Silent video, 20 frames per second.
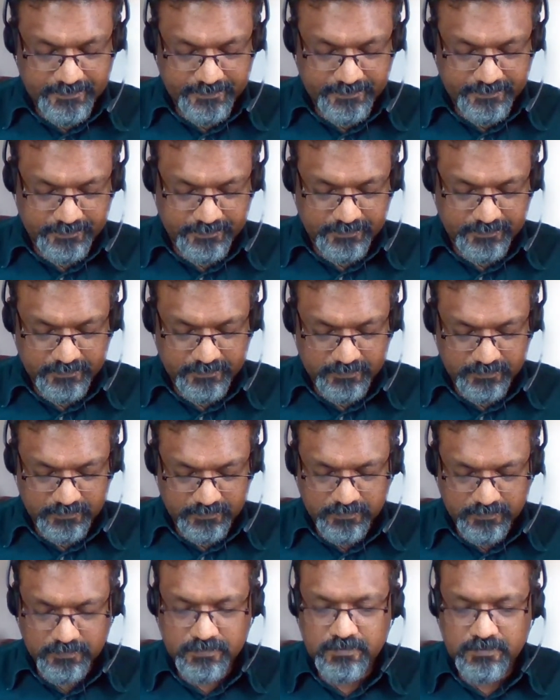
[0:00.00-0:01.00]

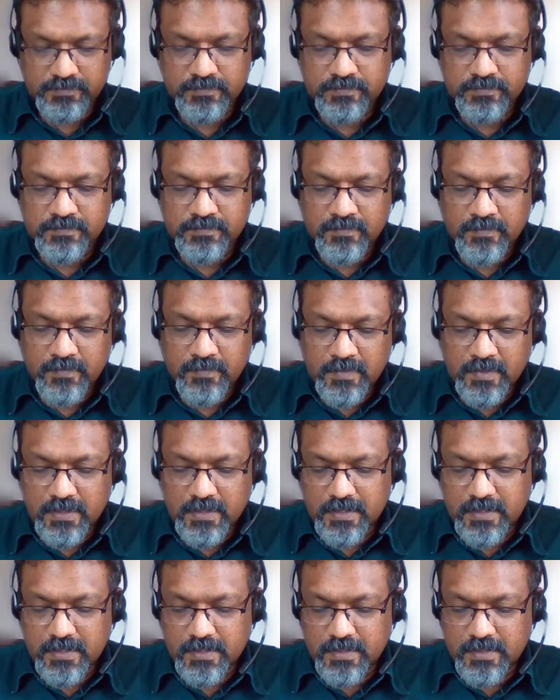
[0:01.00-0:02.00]

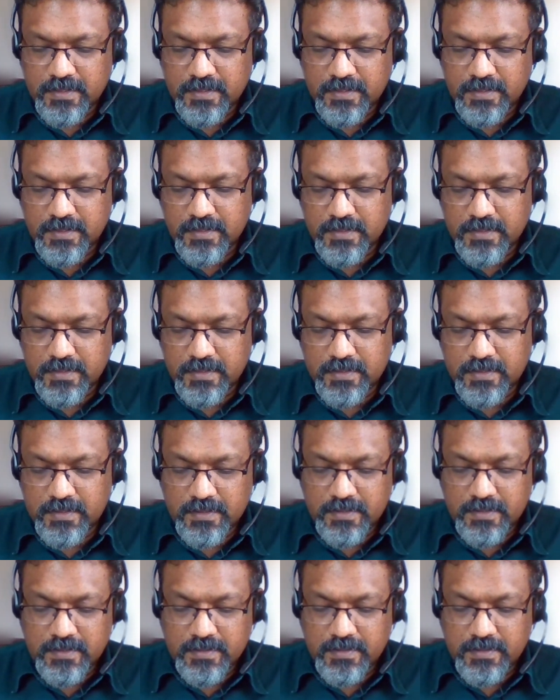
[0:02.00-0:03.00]

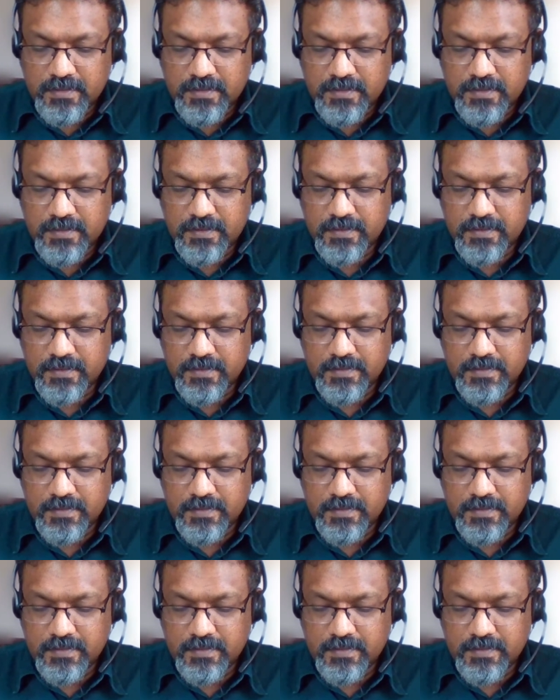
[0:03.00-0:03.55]
Nothing is said.